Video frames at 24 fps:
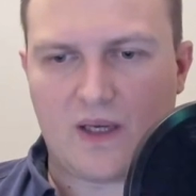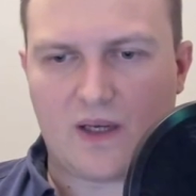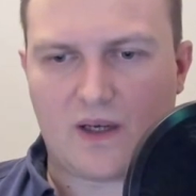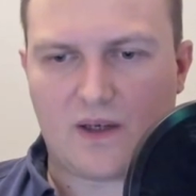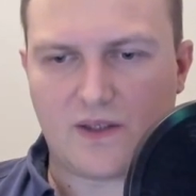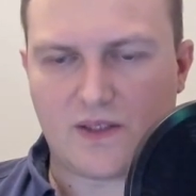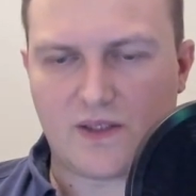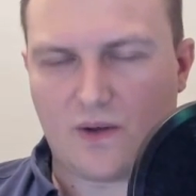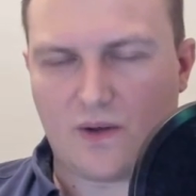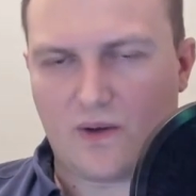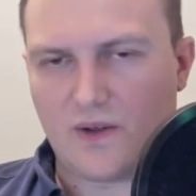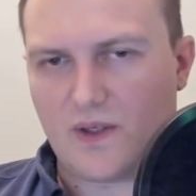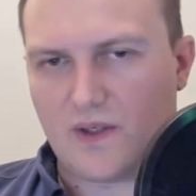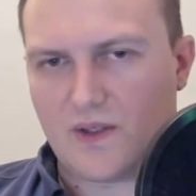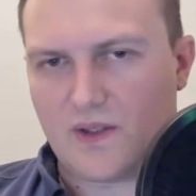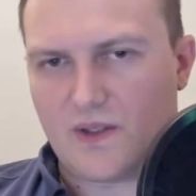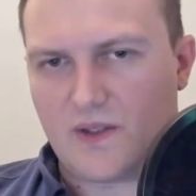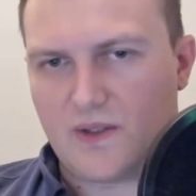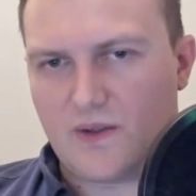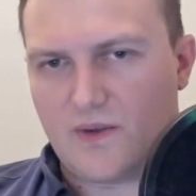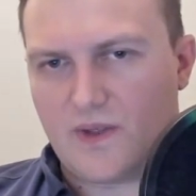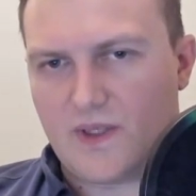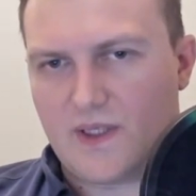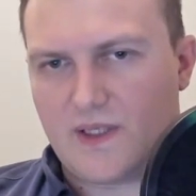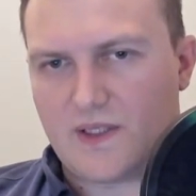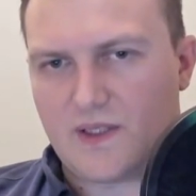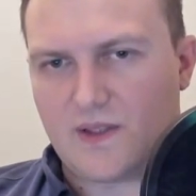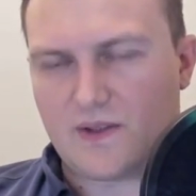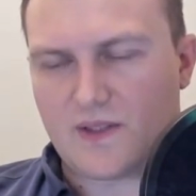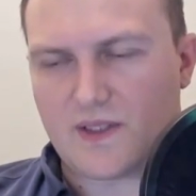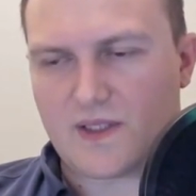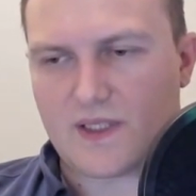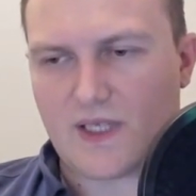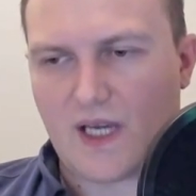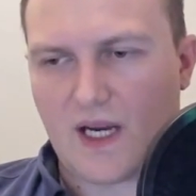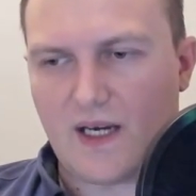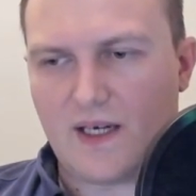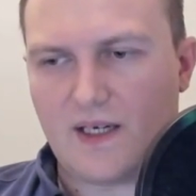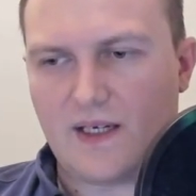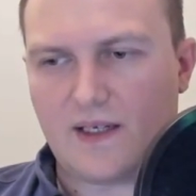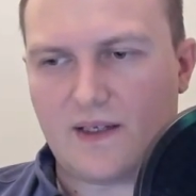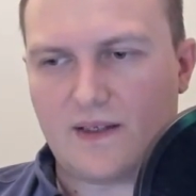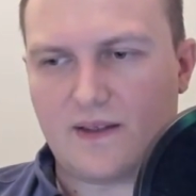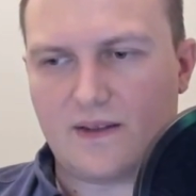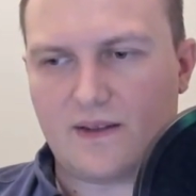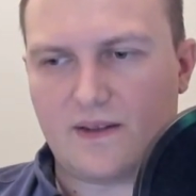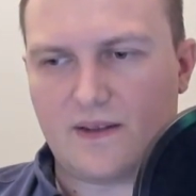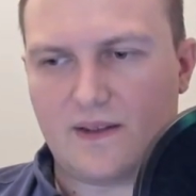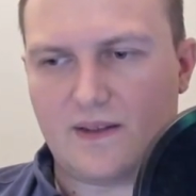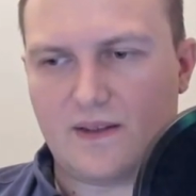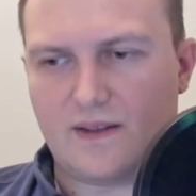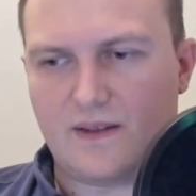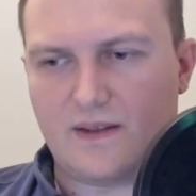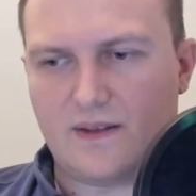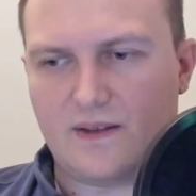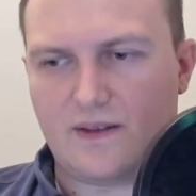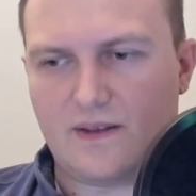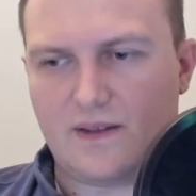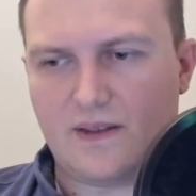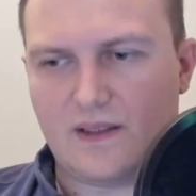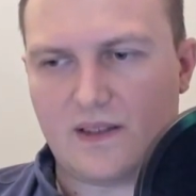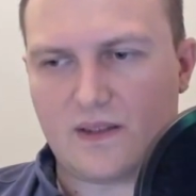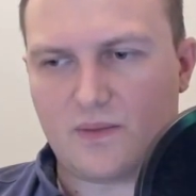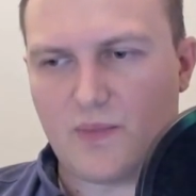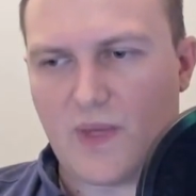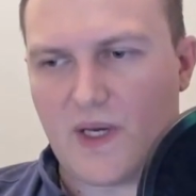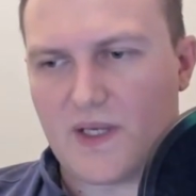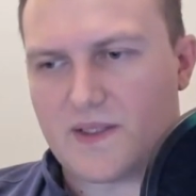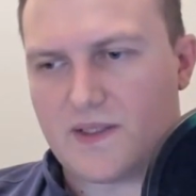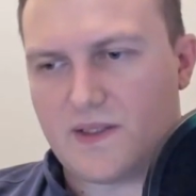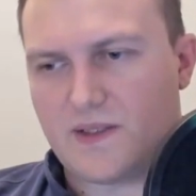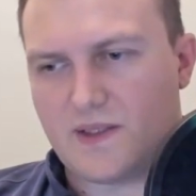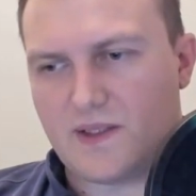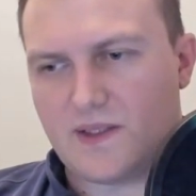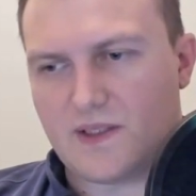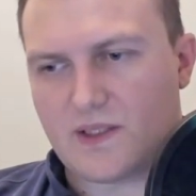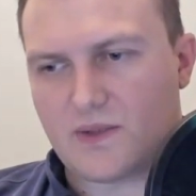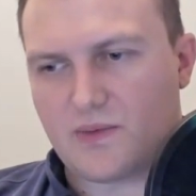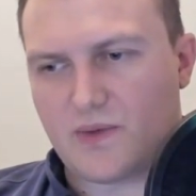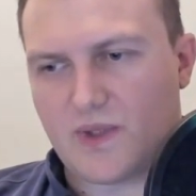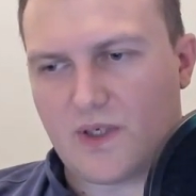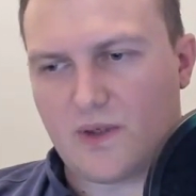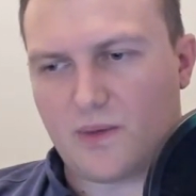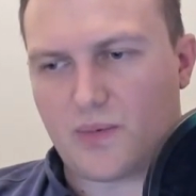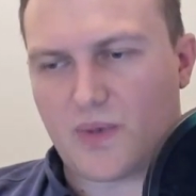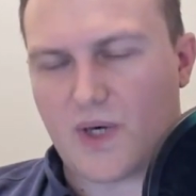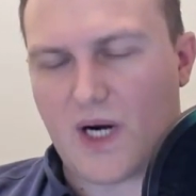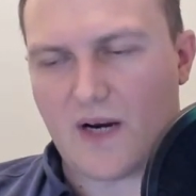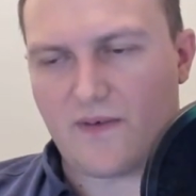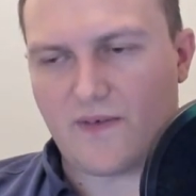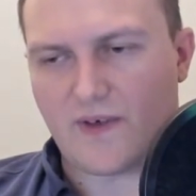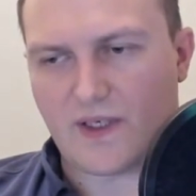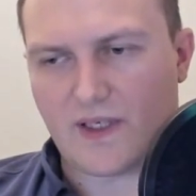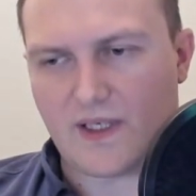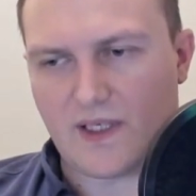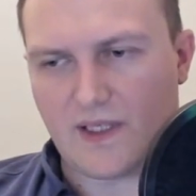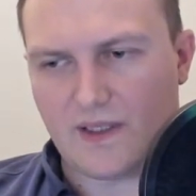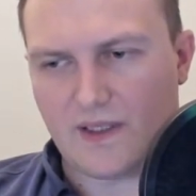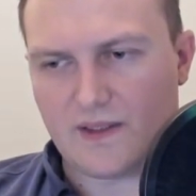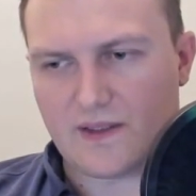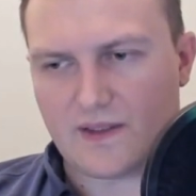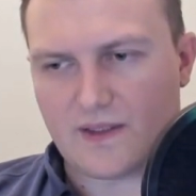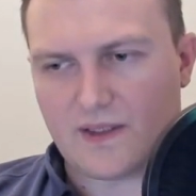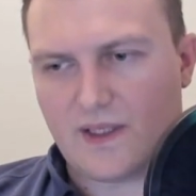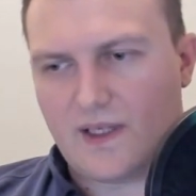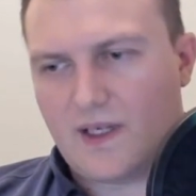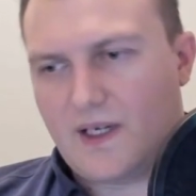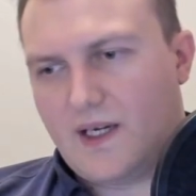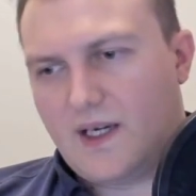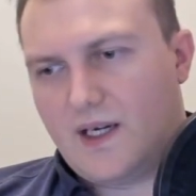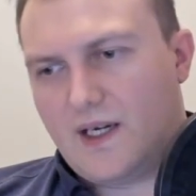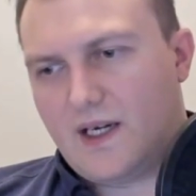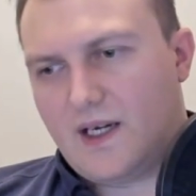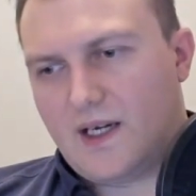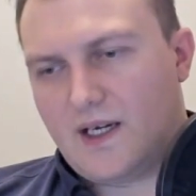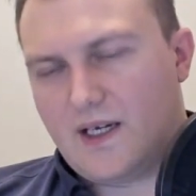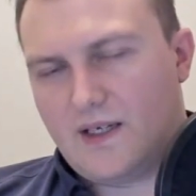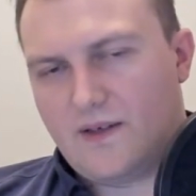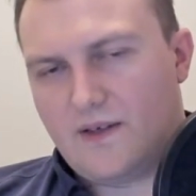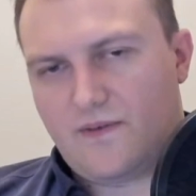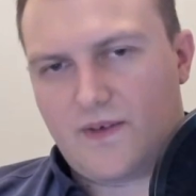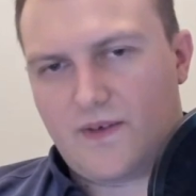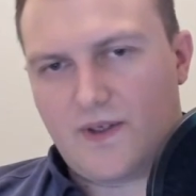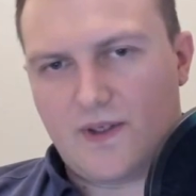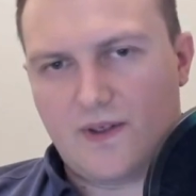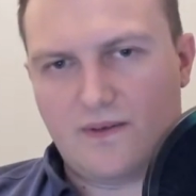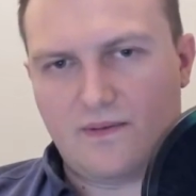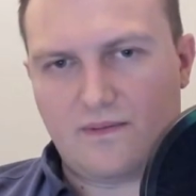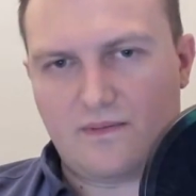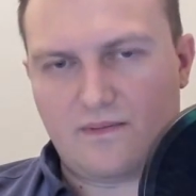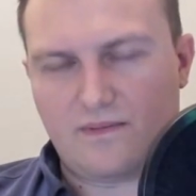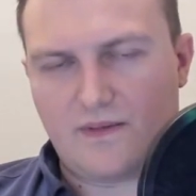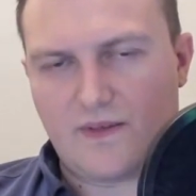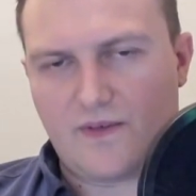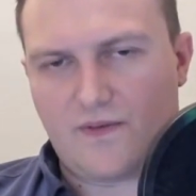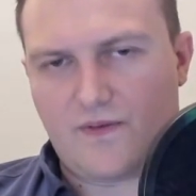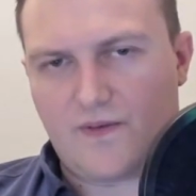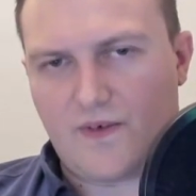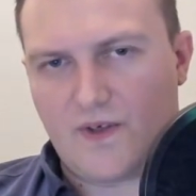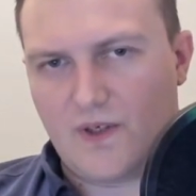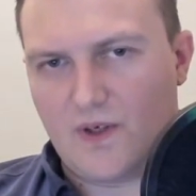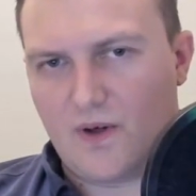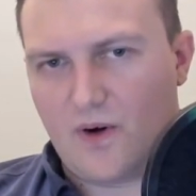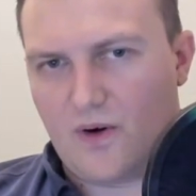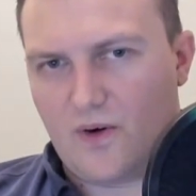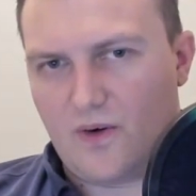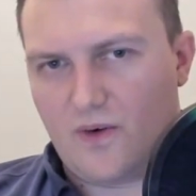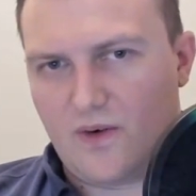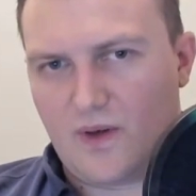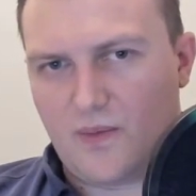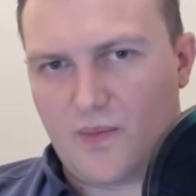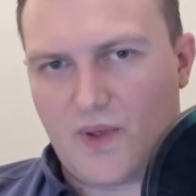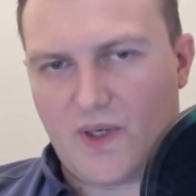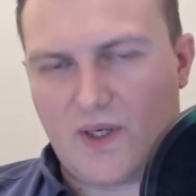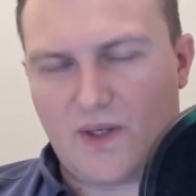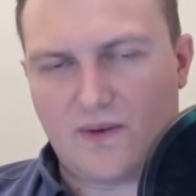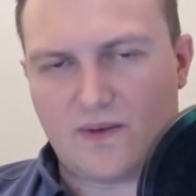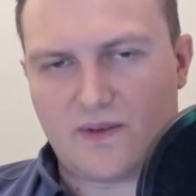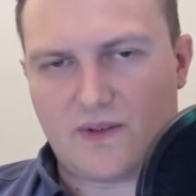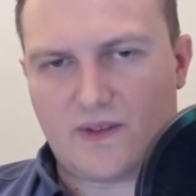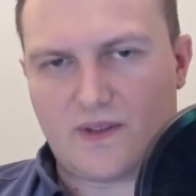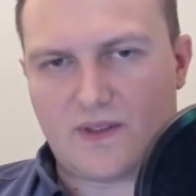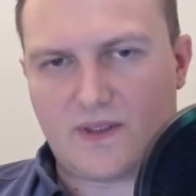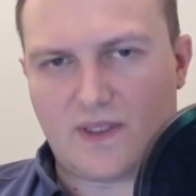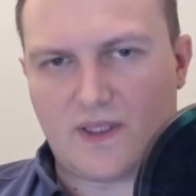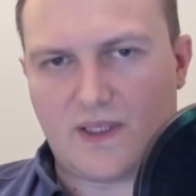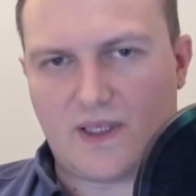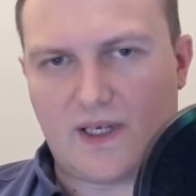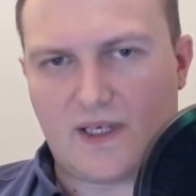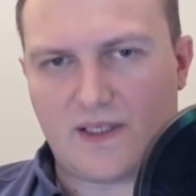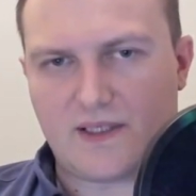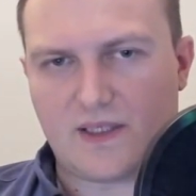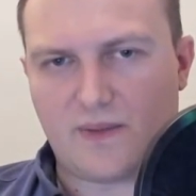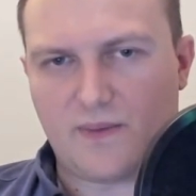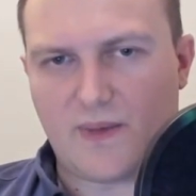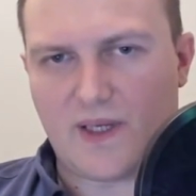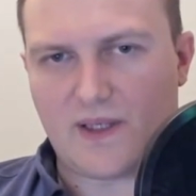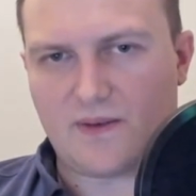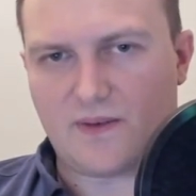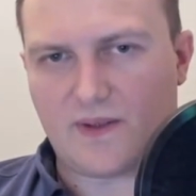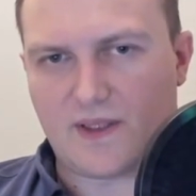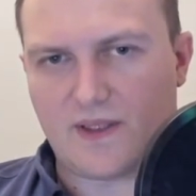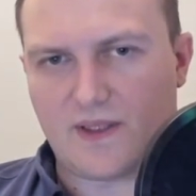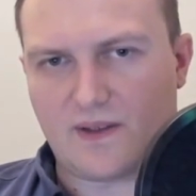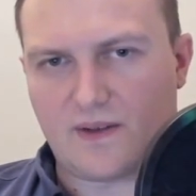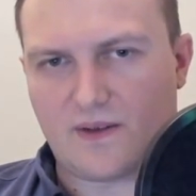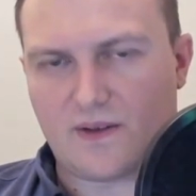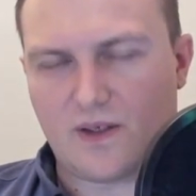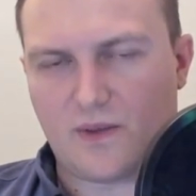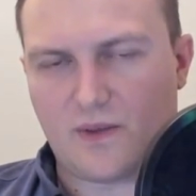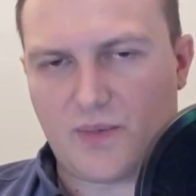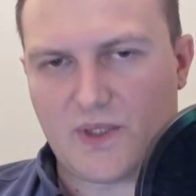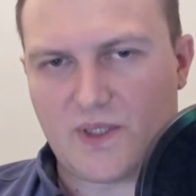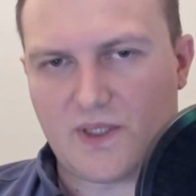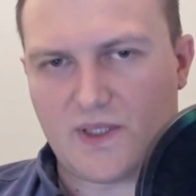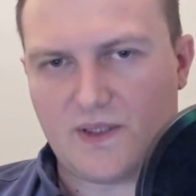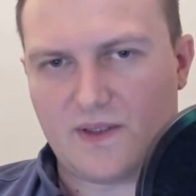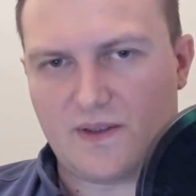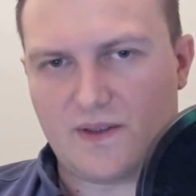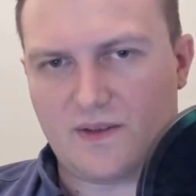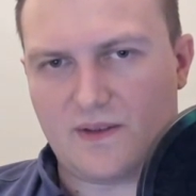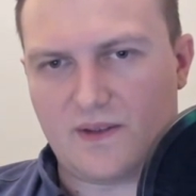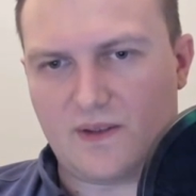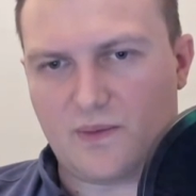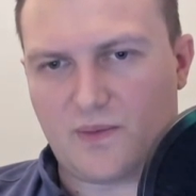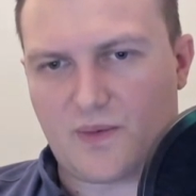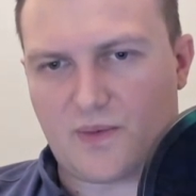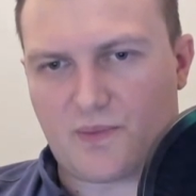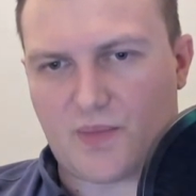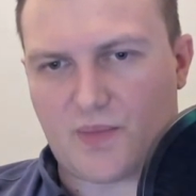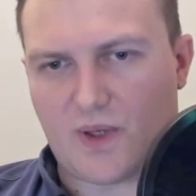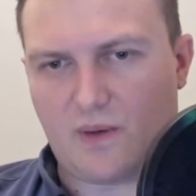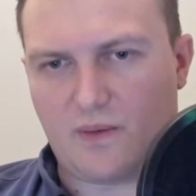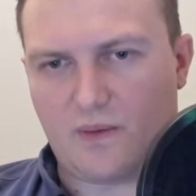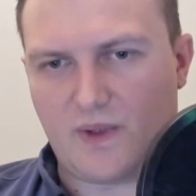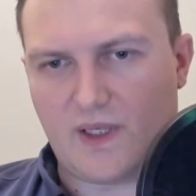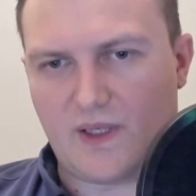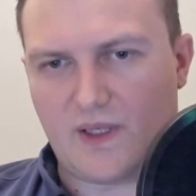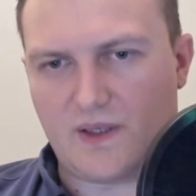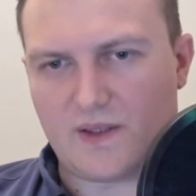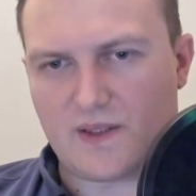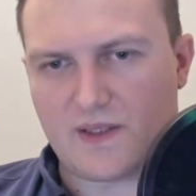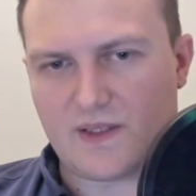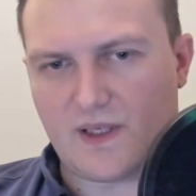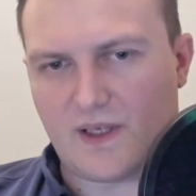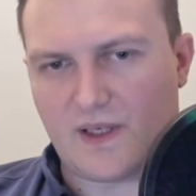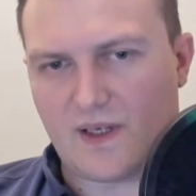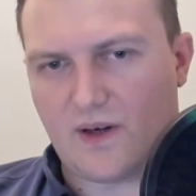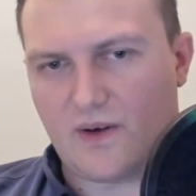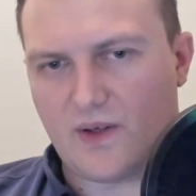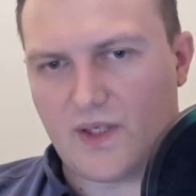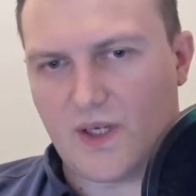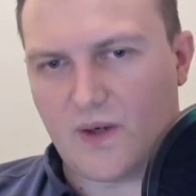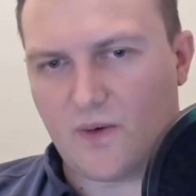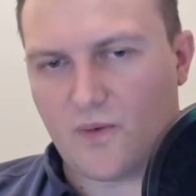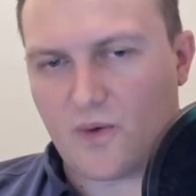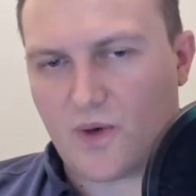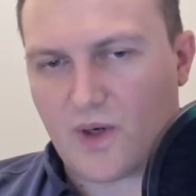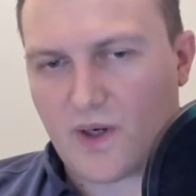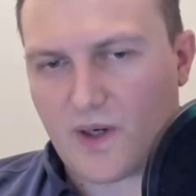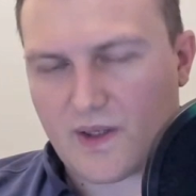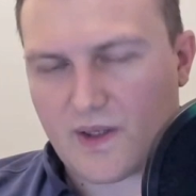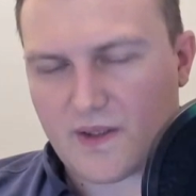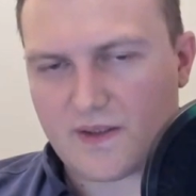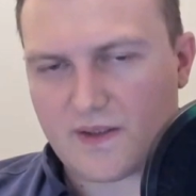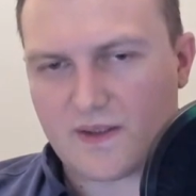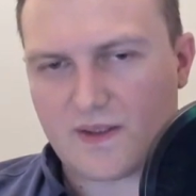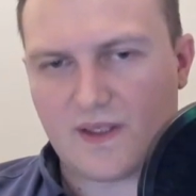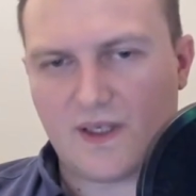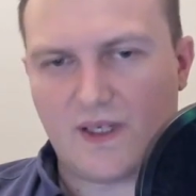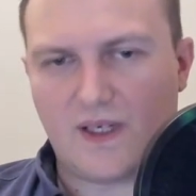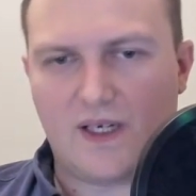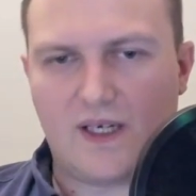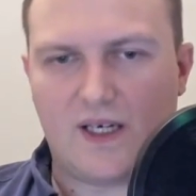Because all you're doing is you're signing these messages with your private keys. And if you know about asymmetric encryption, you probably understand how that works.